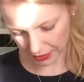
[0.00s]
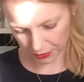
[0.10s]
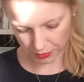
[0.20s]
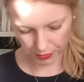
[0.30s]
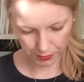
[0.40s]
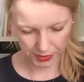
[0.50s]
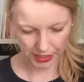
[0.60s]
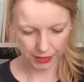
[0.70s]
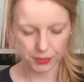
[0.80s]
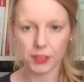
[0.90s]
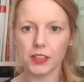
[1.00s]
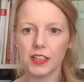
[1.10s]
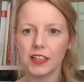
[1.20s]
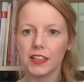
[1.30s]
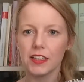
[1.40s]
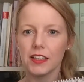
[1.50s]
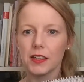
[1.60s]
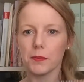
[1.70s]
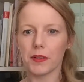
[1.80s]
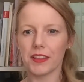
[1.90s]
I have to be careful.
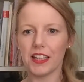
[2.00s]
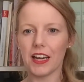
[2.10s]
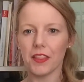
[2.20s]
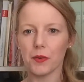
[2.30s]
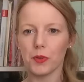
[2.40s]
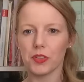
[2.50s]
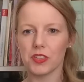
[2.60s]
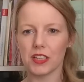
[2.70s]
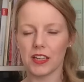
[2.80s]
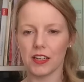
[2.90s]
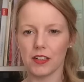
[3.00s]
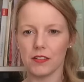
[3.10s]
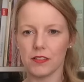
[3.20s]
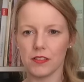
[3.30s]
But the other ones are